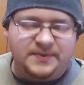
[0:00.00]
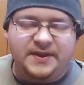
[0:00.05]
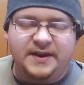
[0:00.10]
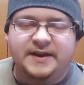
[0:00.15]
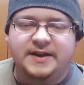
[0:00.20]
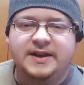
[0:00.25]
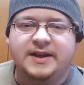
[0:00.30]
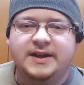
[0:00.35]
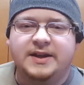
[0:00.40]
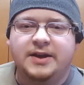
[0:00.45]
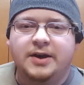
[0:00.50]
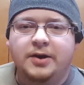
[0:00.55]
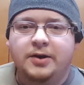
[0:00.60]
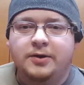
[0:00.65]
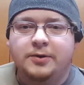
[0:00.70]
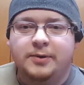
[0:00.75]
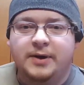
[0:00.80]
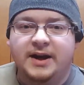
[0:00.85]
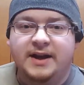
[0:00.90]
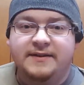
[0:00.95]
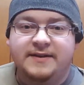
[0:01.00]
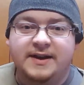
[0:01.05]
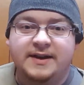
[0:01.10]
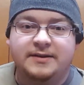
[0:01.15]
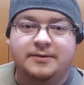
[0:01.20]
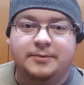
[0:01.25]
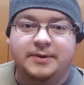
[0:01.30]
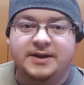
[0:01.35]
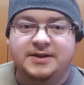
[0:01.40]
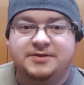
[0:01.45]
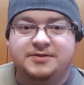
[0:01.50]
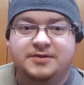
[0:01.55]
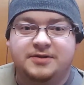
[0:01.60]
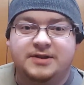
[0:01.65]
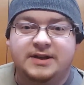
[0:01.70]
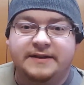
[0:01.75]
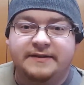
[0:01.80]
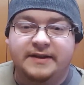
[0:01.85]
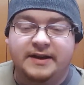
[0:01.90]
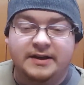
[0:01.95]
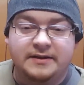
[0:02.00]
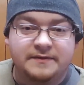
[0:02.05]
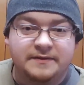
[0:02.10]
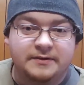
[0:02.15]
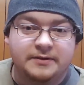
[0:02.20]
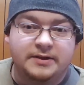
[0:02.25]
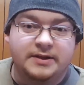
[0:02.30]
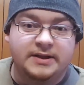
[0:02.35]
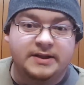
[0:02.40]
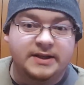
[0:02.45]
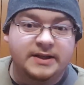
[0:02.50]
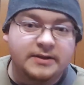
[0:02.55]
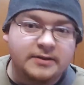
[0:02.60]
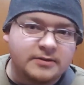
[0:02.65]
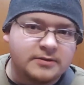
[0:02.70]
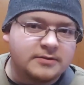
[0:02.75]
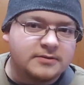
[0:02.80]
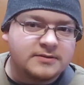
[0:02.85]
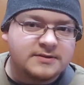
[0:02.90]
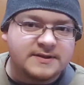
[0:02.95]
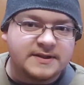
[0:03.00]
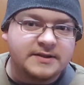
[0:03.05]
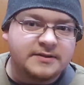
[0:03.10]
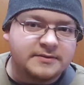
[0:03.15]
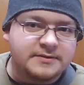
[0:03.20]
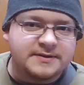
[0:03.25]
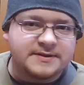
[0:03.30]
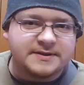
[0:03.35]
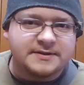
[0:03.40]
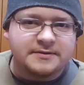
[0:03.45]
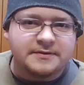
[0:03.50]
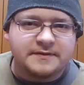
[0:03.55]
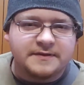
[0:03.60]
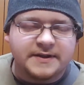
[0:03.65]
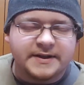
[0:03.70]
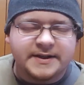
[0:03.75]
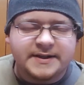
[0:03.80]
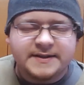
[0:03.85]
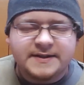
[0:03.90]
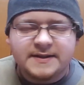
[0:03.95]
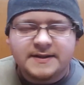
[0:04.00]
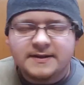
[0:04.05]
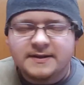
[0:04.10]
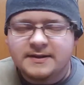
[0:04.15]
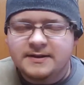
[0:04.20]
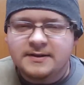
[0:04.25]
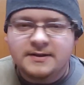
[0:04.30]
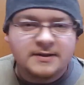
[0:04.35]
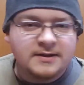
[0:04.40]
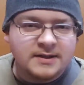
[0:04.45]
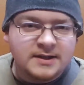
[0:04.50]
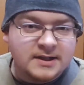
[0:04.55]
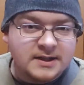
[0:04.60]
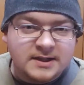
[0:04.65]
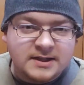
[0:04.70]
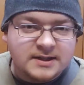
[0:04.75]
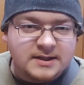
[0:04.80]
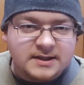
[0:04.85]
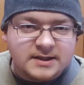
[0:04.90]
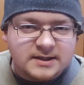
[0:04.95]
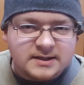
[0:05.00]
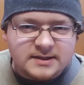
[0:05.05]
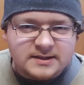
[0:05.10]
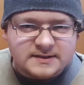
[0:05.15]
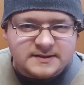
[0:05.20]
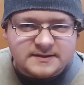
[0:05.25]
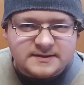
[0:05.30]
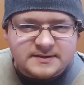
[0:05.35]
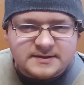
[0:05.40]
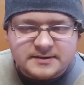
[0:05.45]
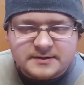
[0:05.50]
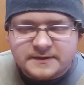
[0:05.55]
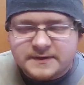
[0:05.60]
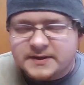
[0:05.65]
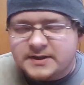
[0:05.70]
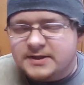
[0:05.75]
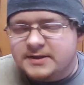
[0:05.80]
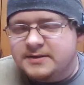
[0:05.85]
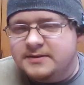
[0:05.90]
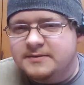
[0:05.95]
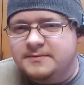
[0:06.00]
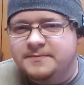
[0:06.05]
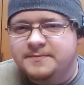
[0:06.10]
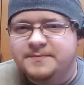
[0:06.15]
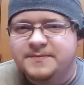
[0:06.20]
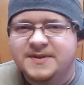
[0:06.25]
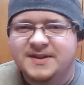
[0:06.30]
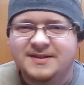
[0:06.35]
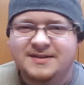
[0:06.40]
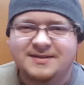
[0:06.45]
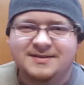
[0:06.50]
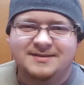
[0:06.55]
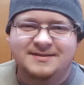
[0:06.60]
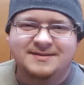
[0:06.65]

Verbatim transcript: thinking, oh, I've had a white shirt I've had for years. It'll still fit. It doesn't still fit.